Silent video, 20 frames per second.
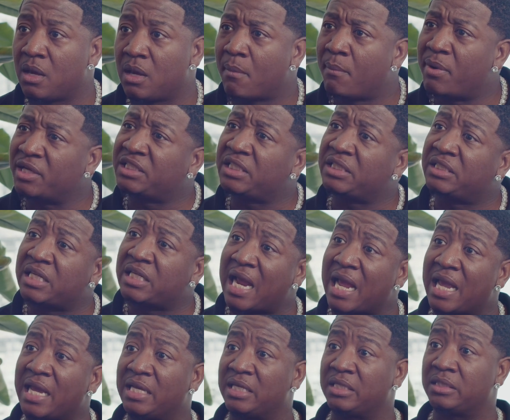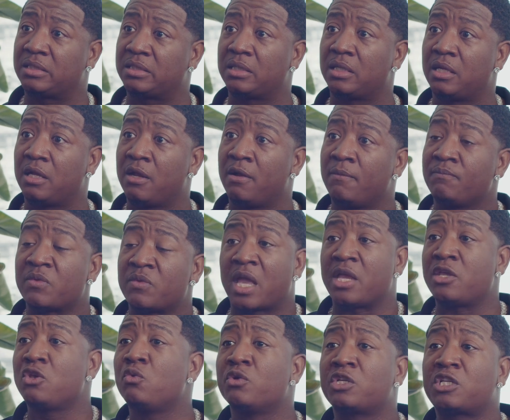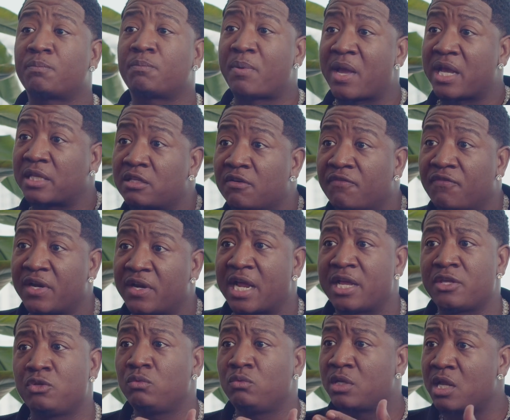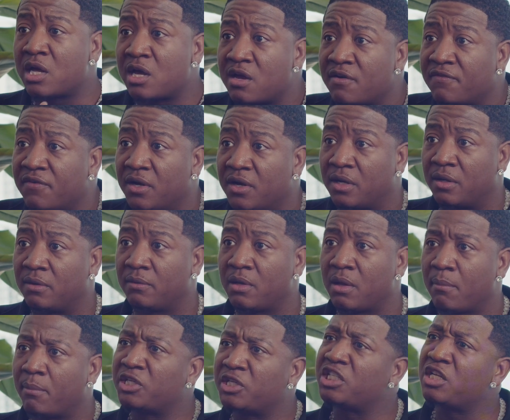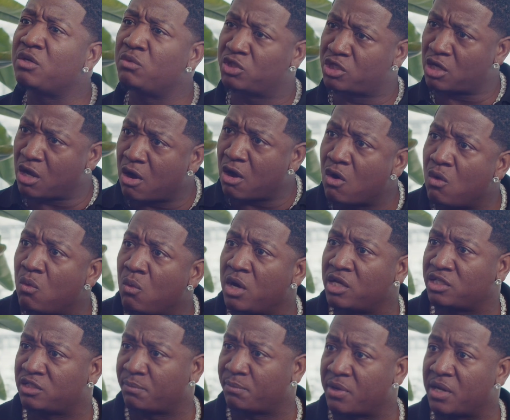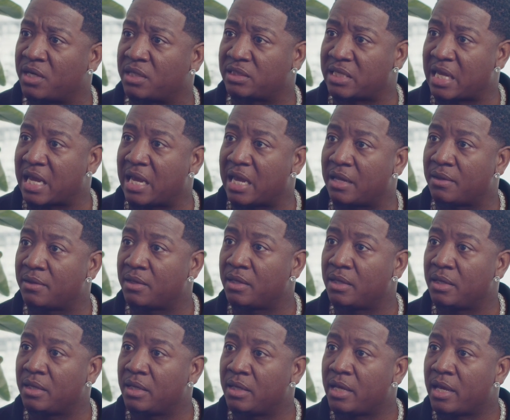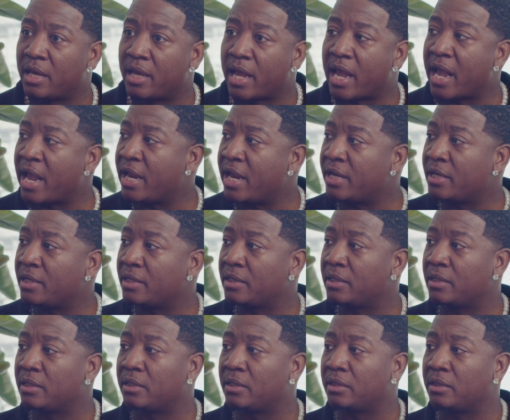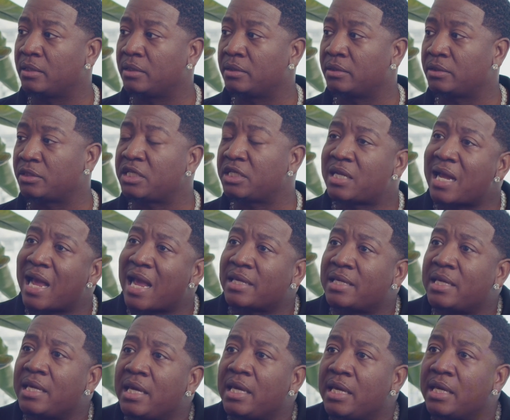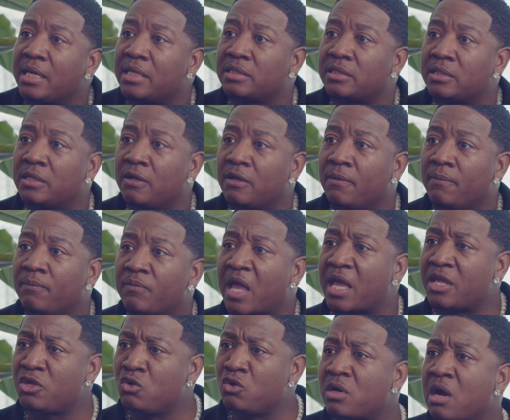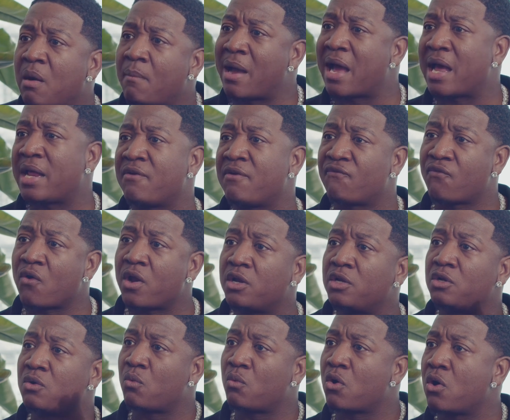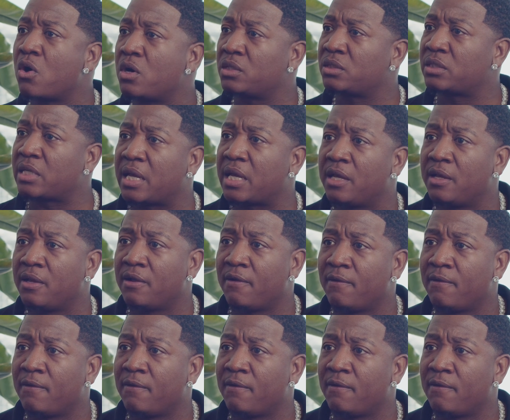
but she changed, and you respect her for that, and you love her, but she was a hoe once upon a time, and she got kids, and you come out in front of the world and say,